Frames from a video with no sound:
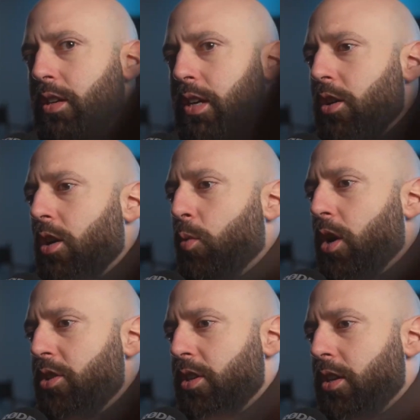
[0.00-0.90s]
and not
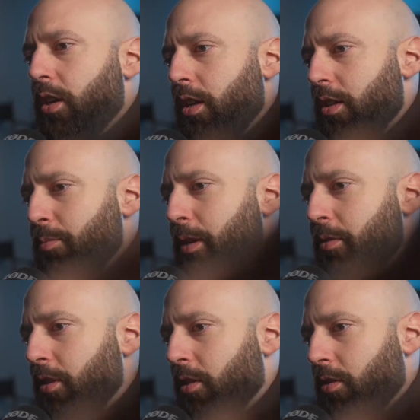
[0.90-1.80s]
watching, this might
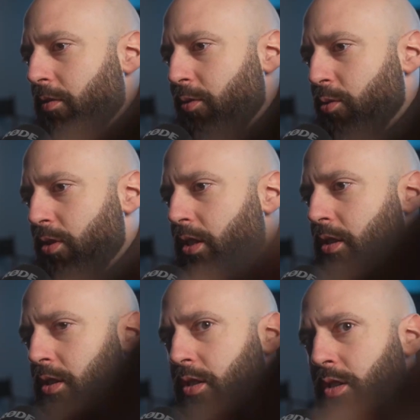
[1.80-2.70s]
be a little confusing.
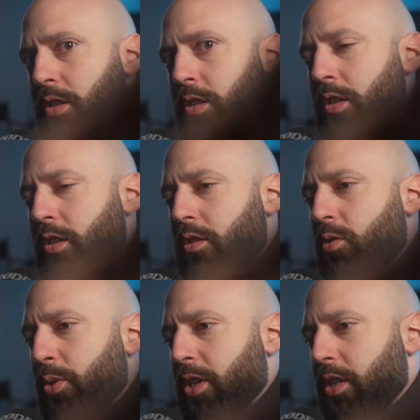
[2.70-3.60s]

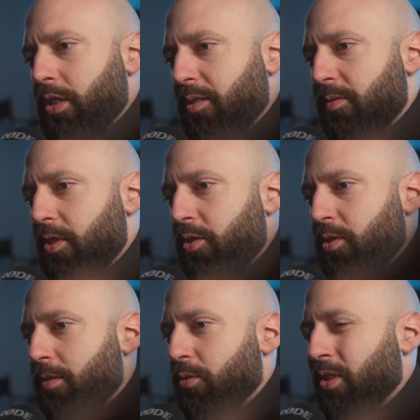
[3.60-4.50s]
Hold on, guys. This is very
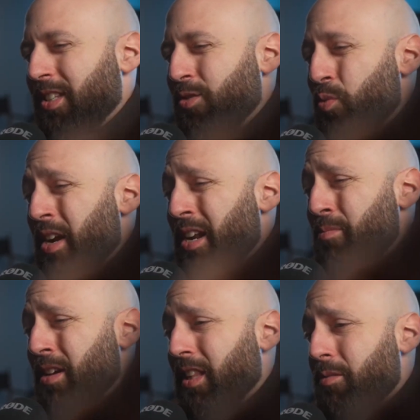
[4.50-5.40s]
stressful because it's right at
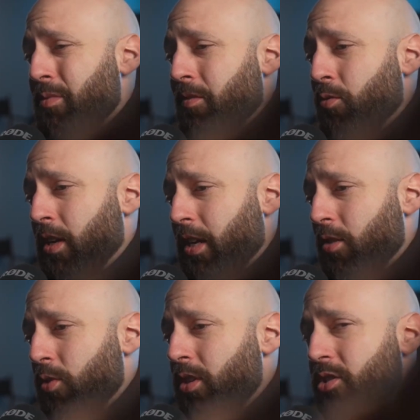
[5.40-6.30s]
my limit of what I can
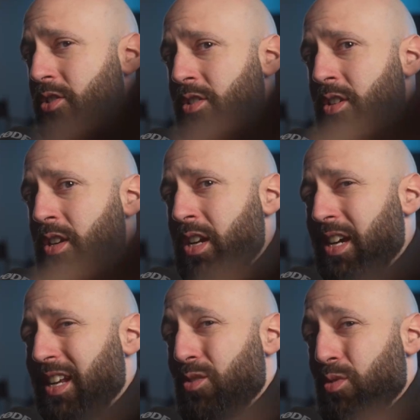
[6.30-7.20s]
reach,
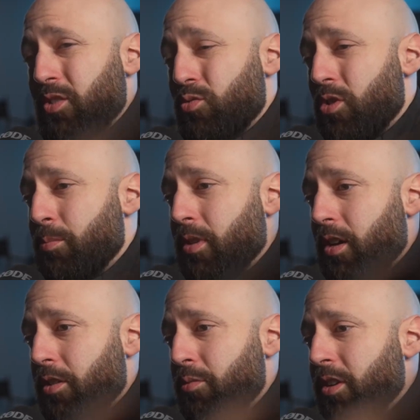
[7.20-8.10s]
and I don't want to drop
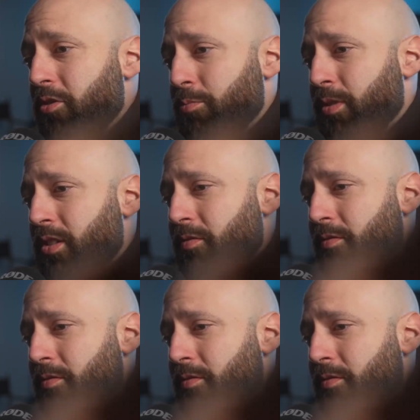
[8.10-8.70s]
a $300 piece